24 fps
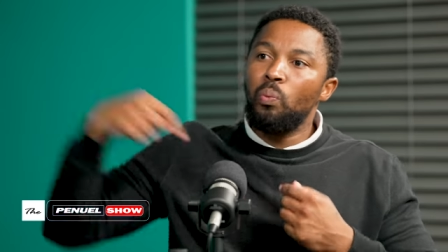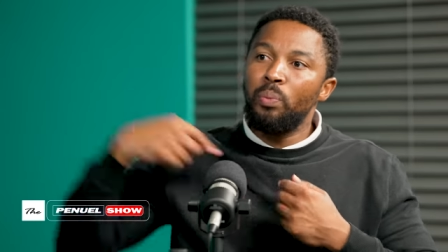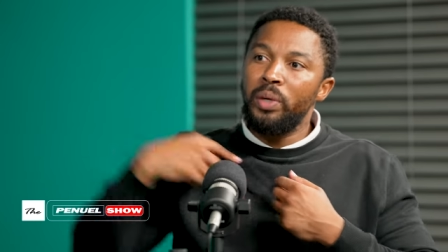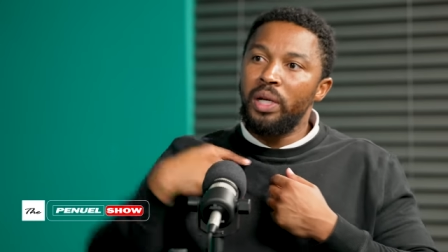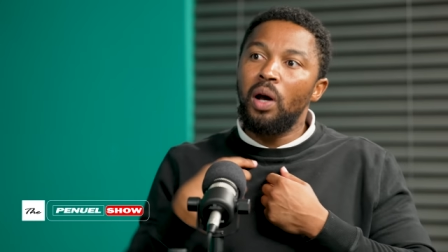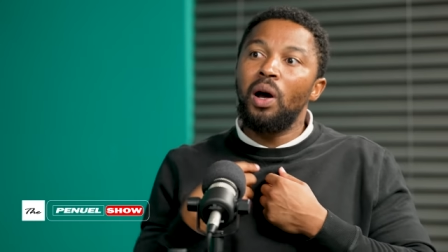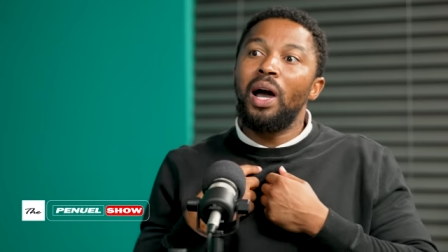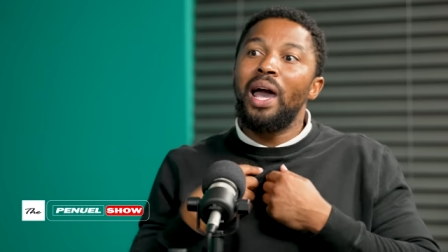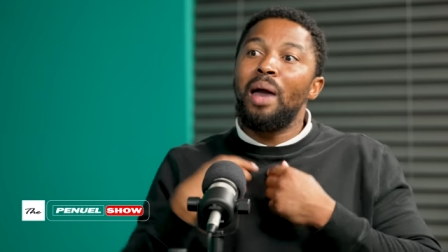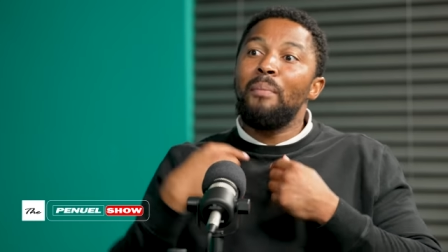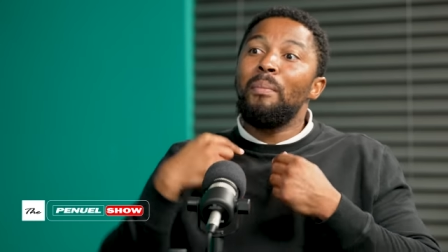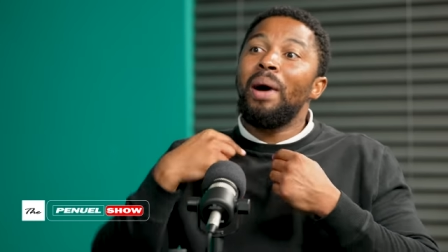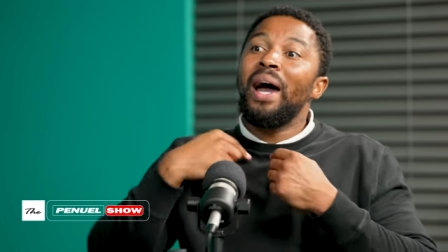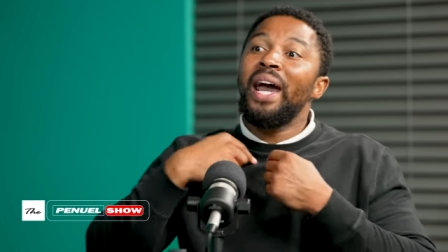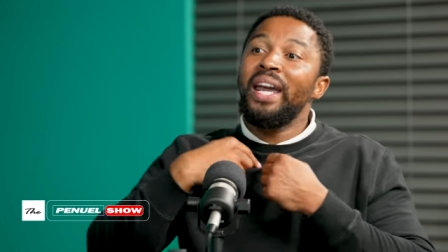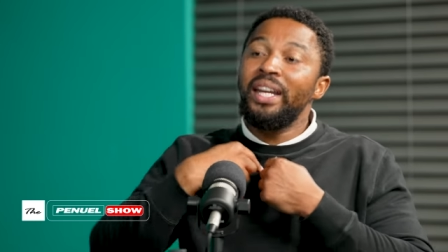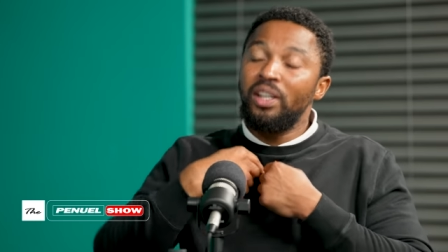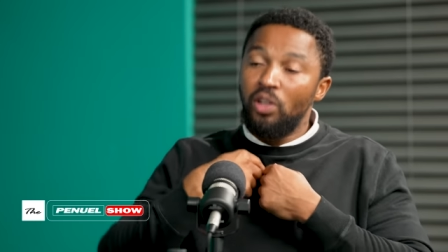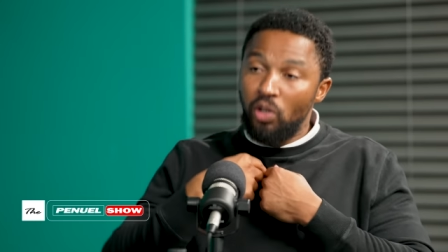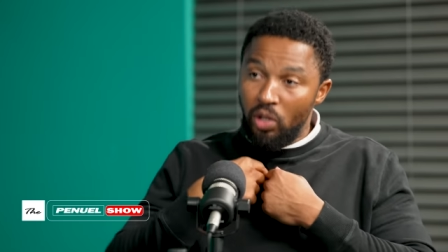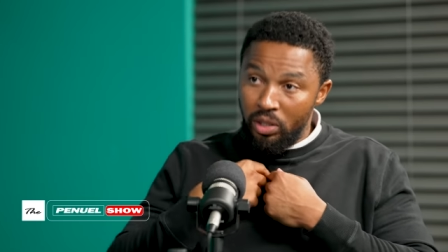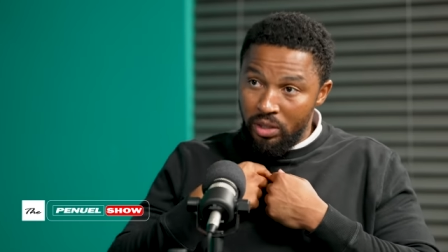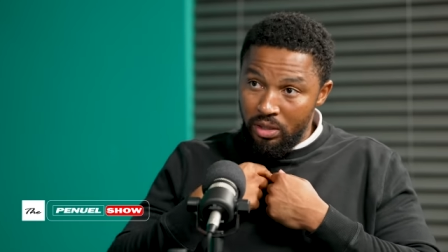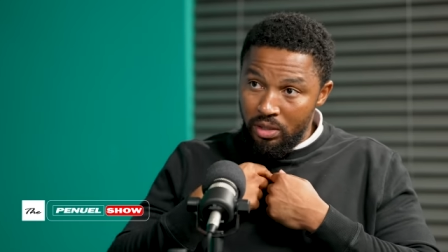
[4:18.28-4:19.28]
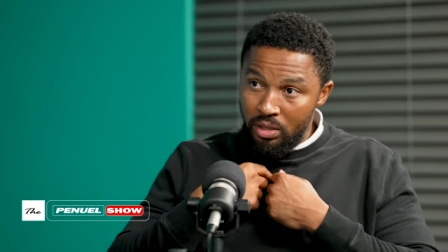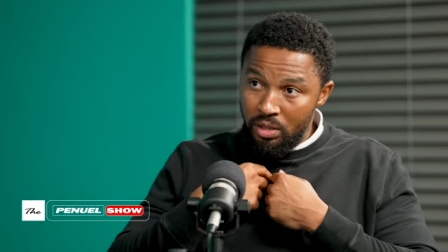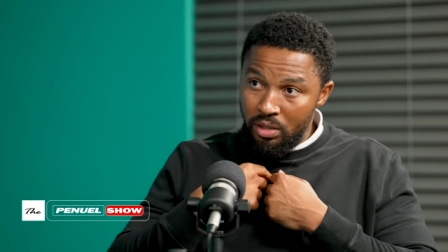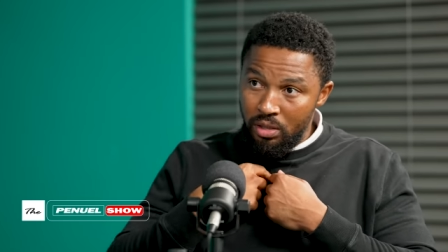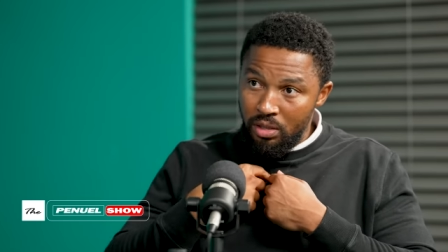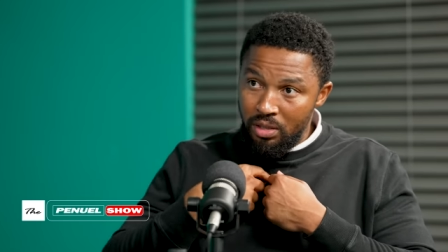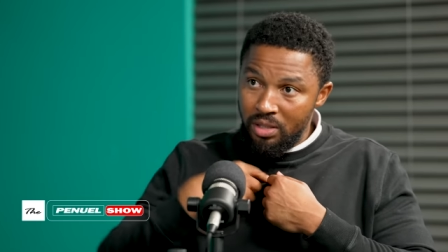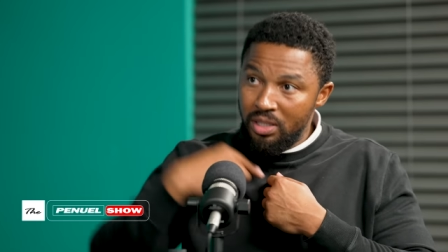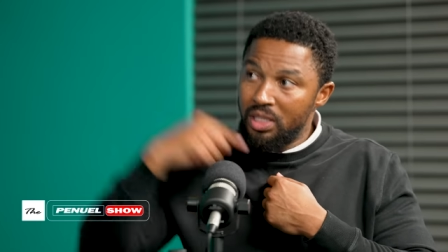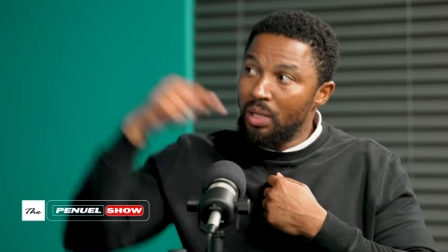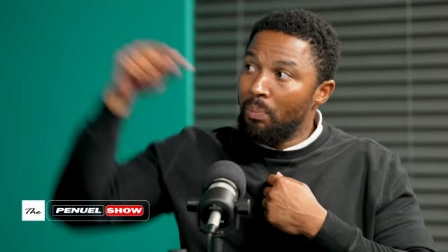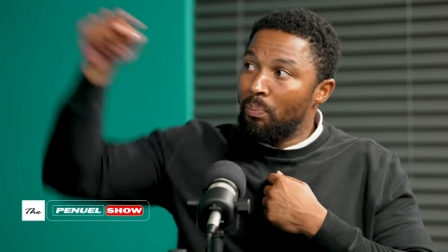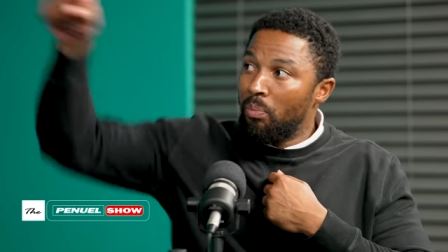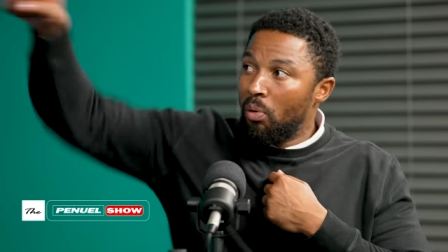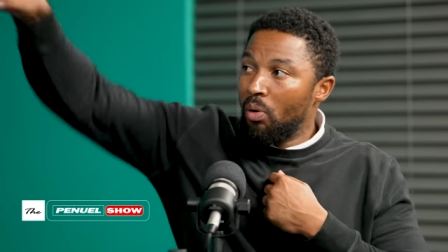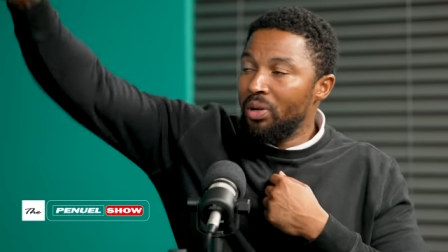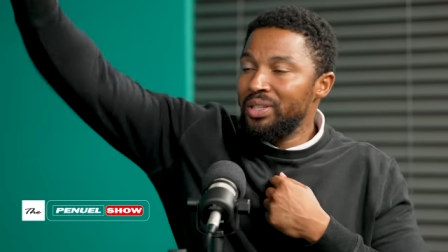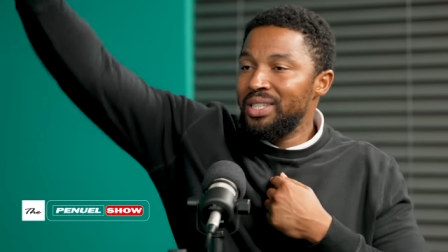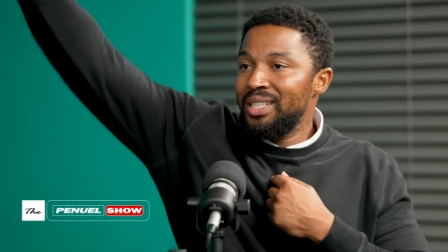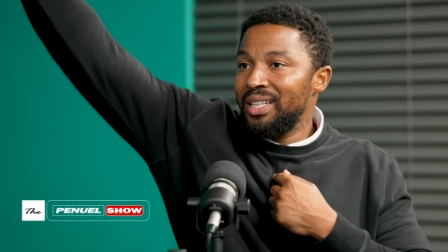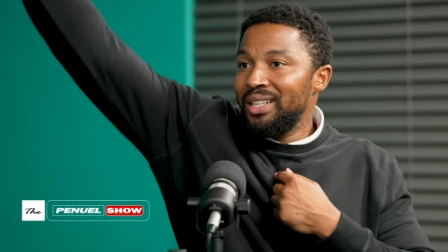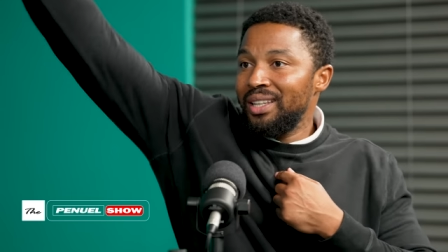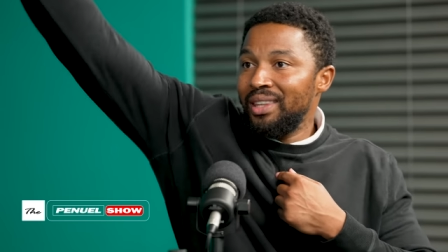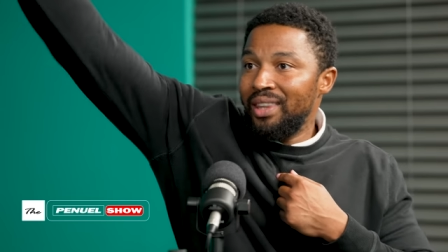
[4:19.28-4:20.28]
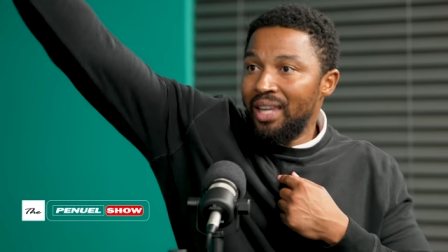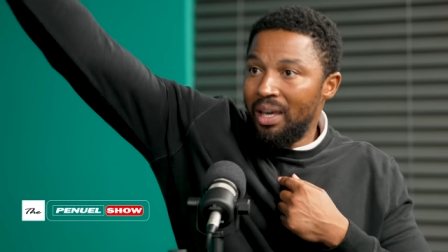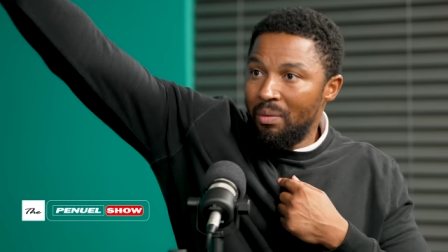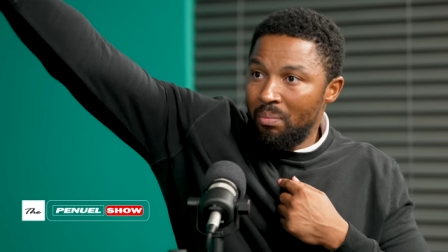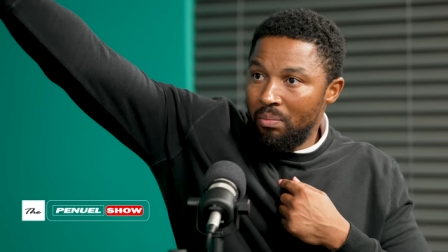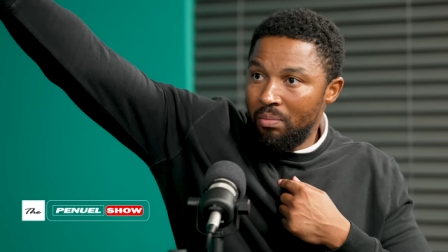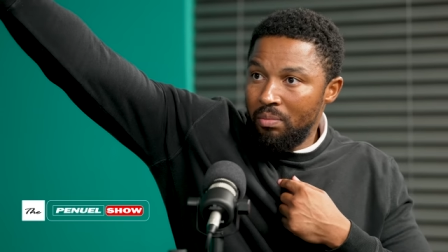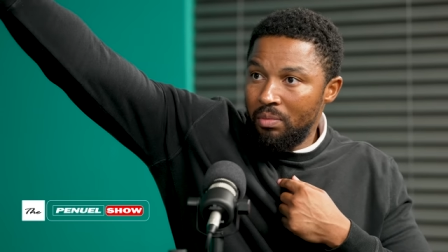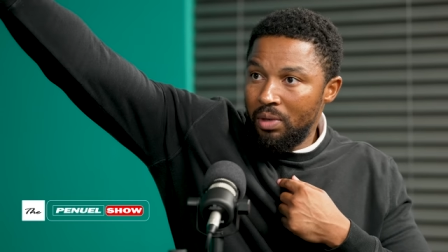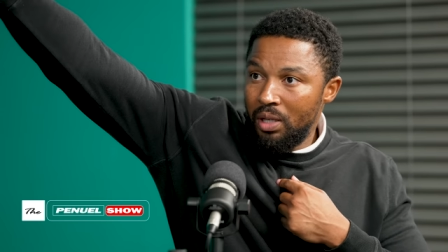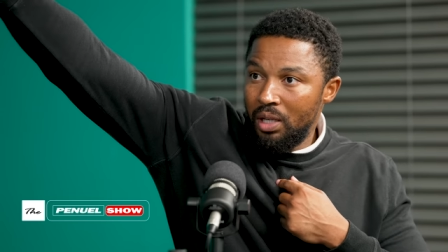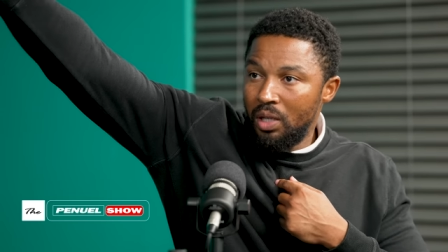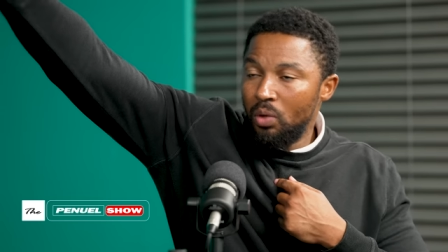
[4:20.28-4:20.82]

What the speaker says: Mina, am I not supporting them